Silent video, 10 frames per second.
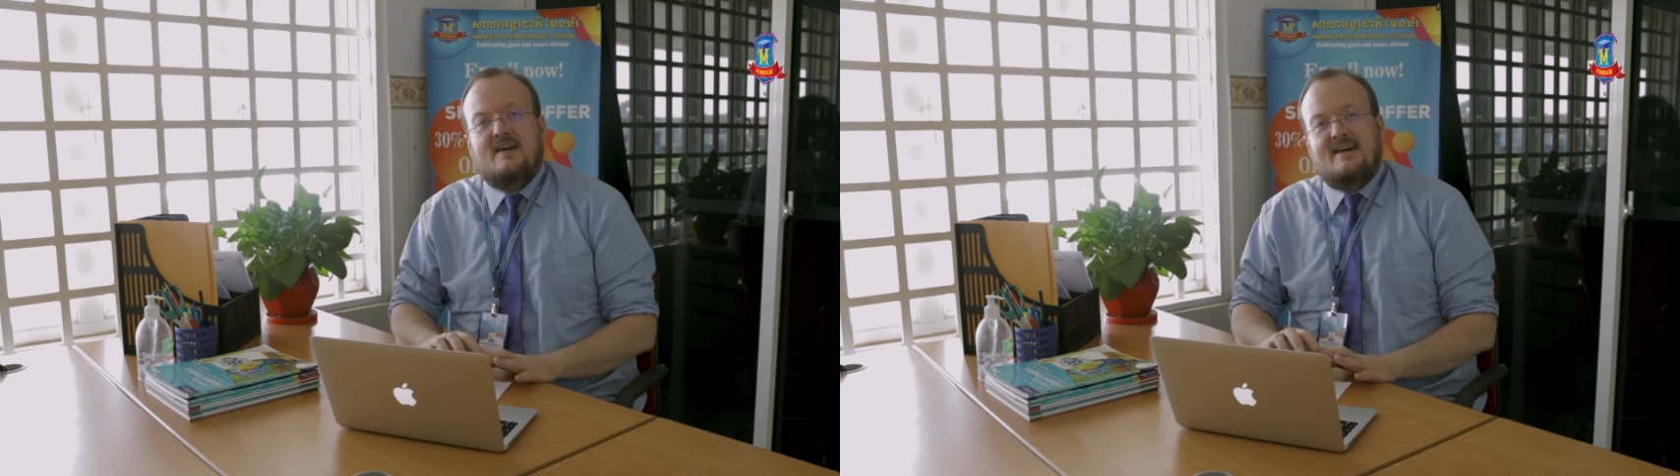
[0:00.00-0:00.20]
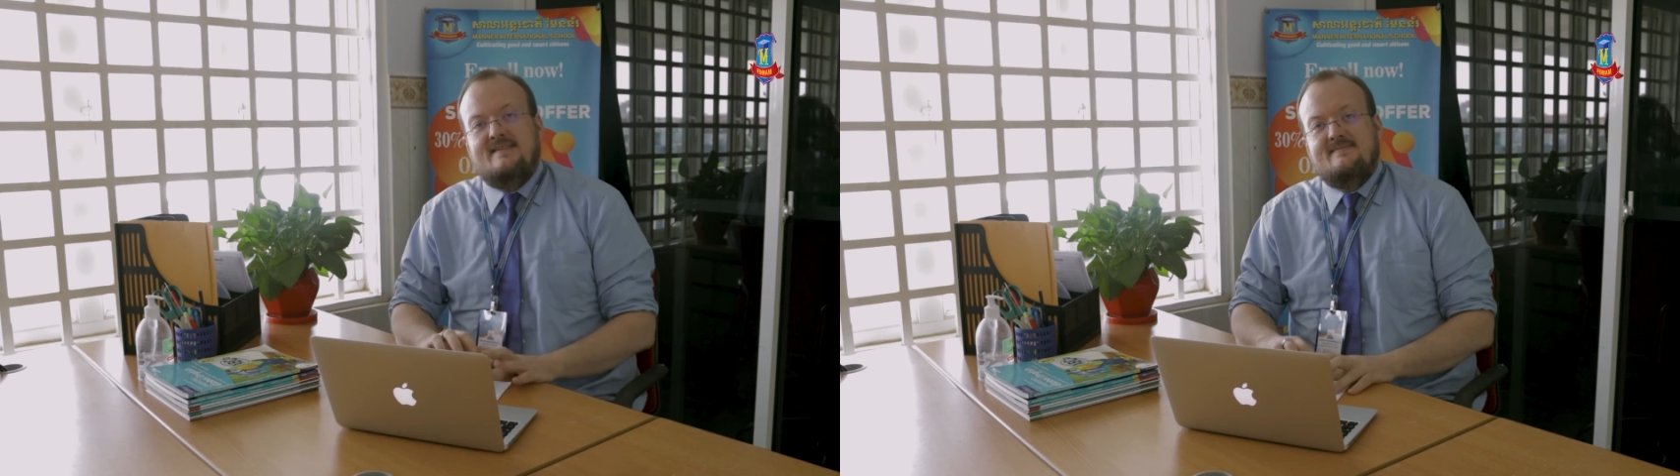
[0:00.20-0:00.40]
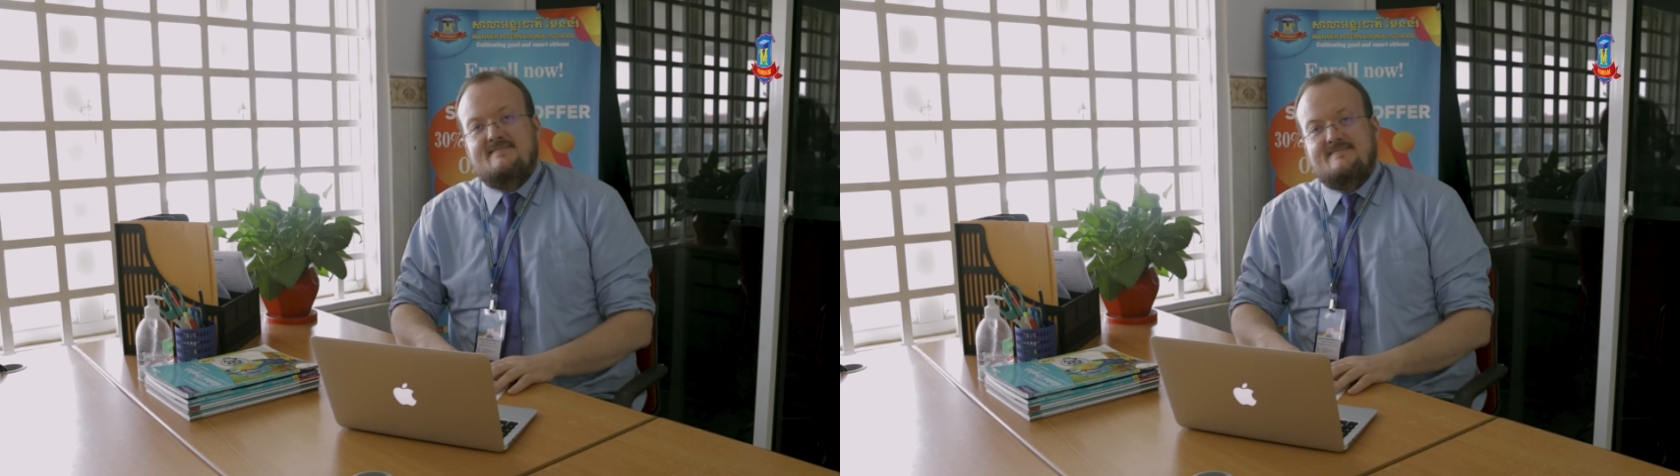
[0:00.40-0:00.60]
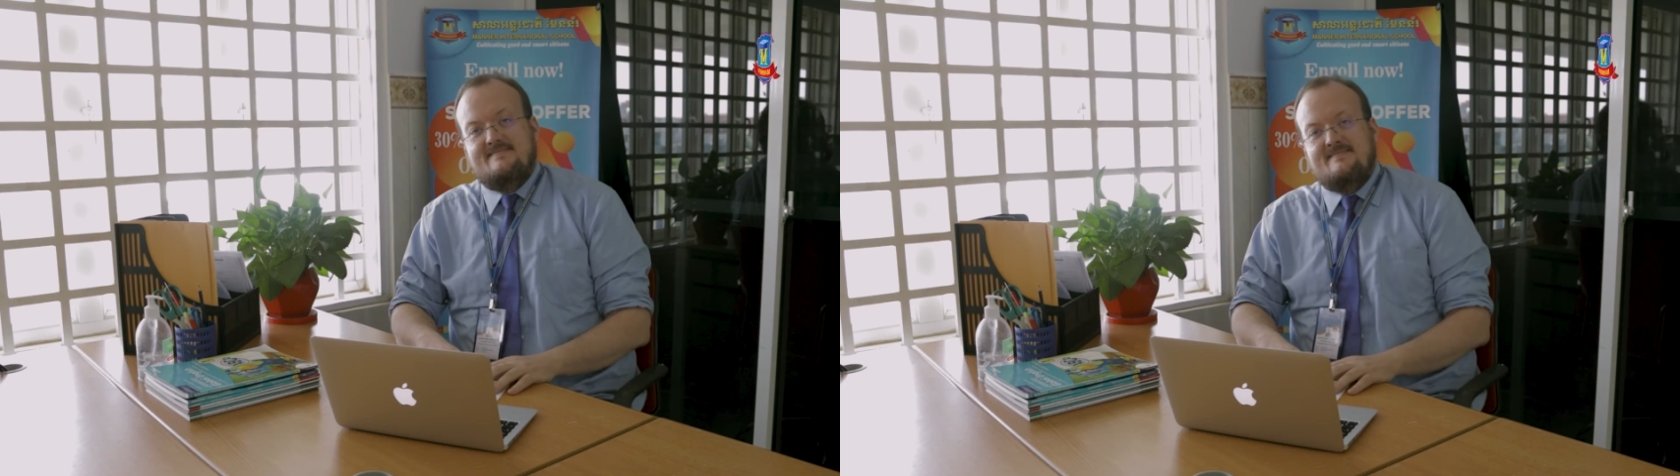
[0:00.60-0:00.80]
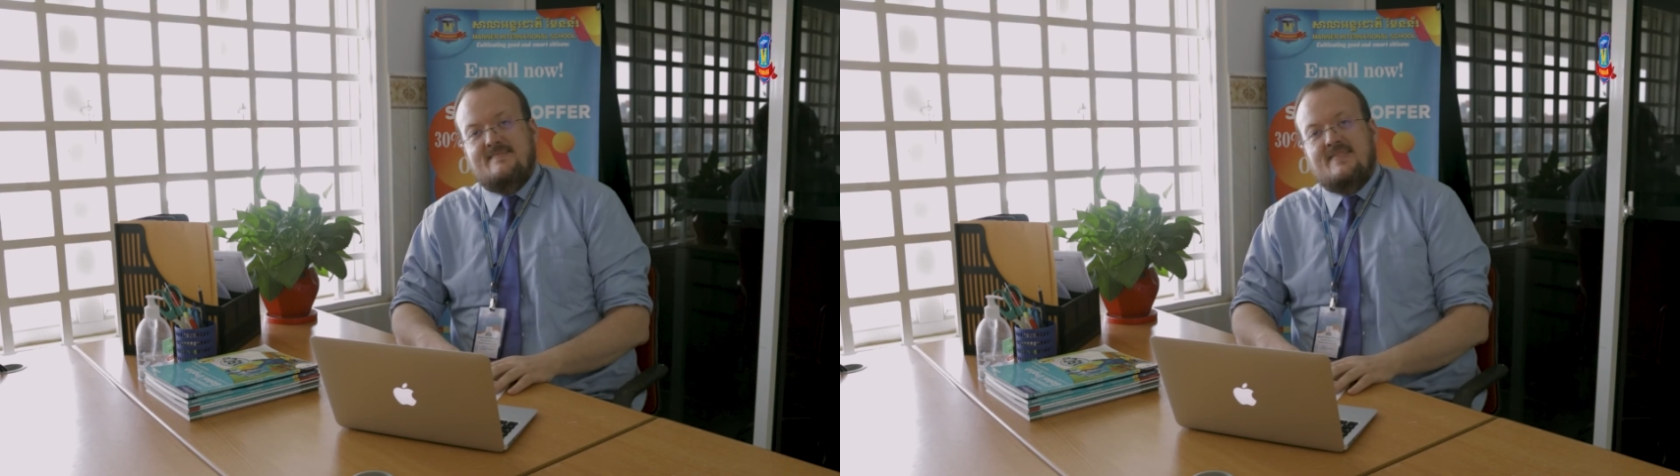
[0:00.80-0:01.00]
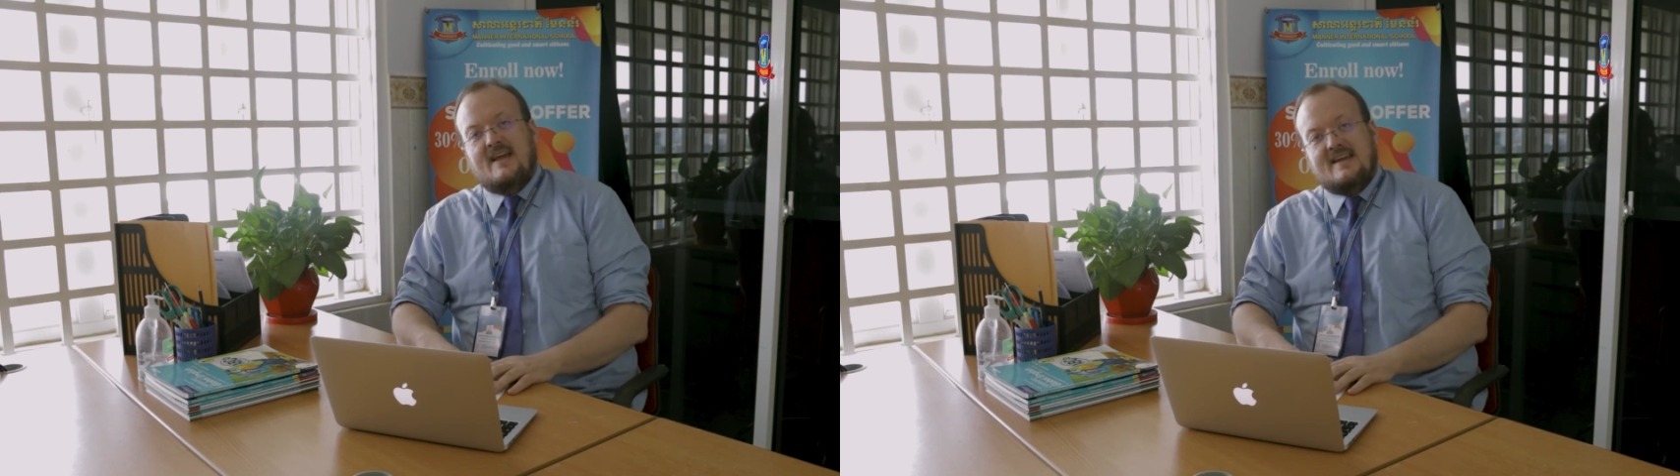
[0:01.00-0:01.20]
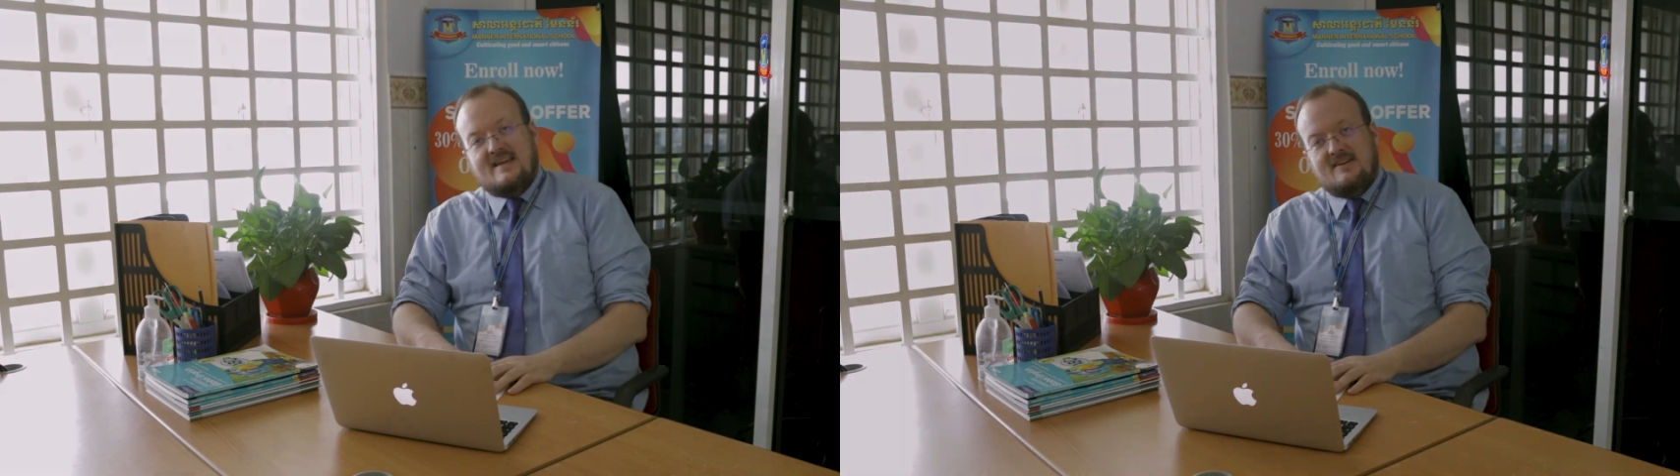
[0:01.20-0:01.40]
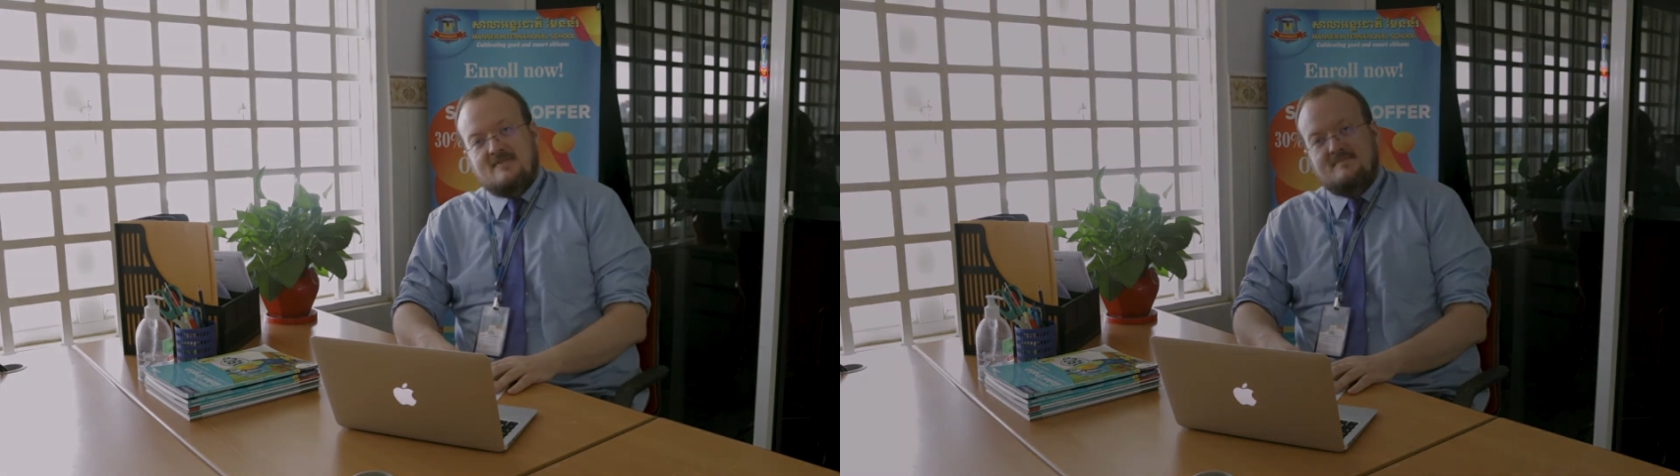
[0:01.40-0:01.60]
there. Thank
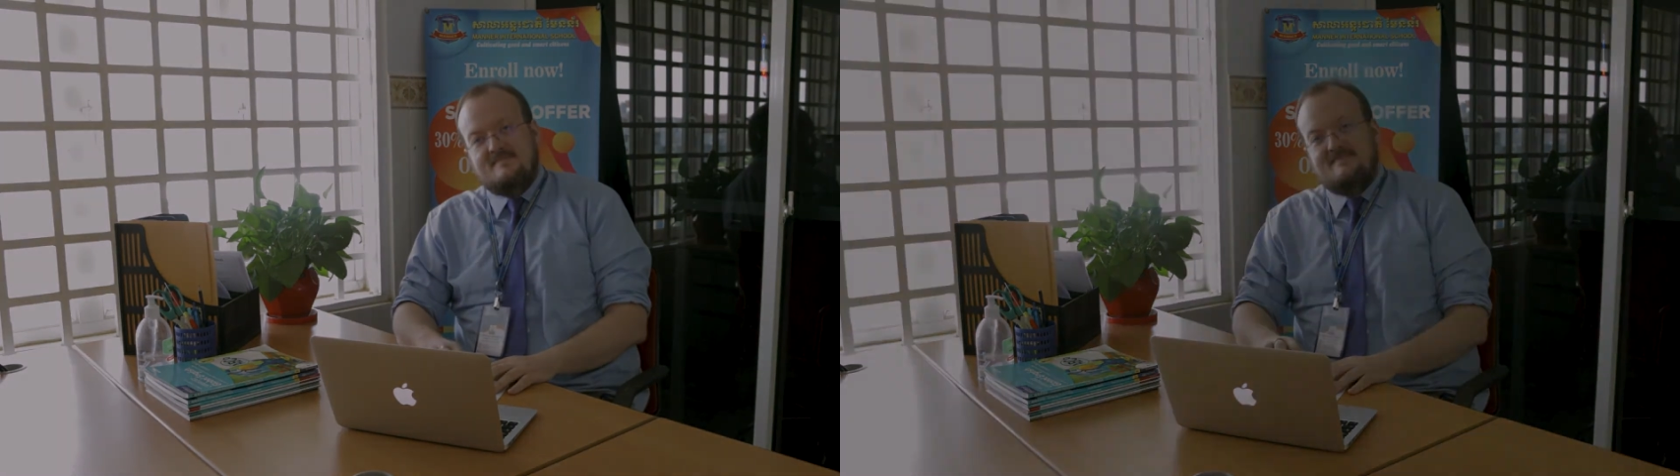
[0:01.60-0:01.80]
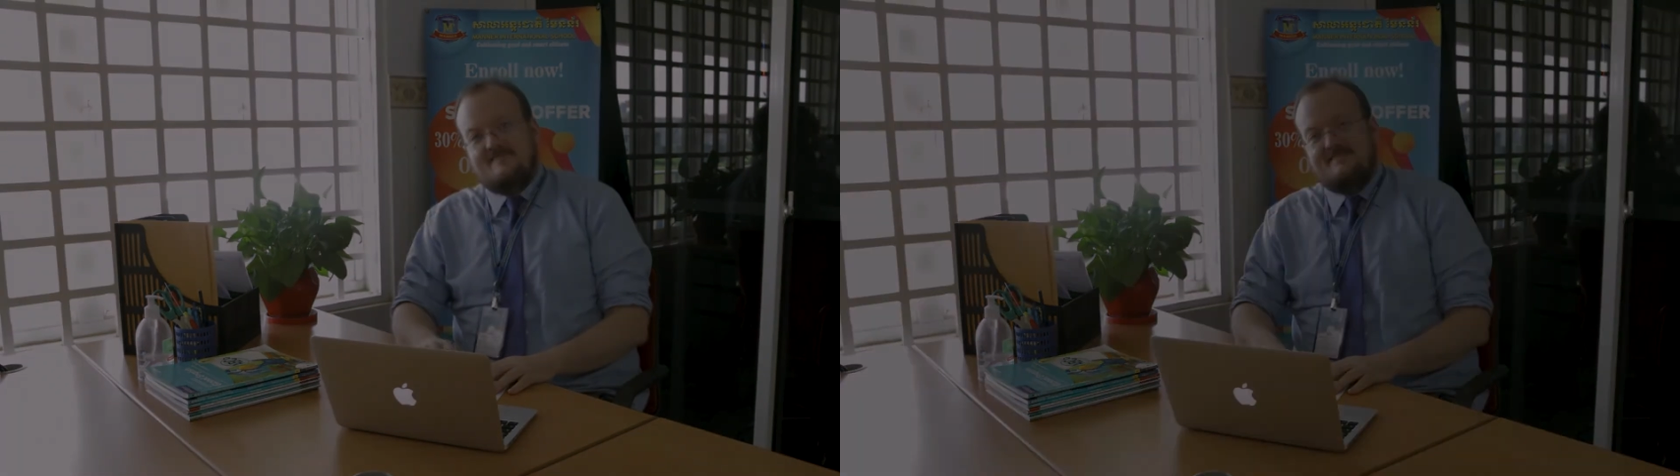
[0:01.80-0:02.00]
you.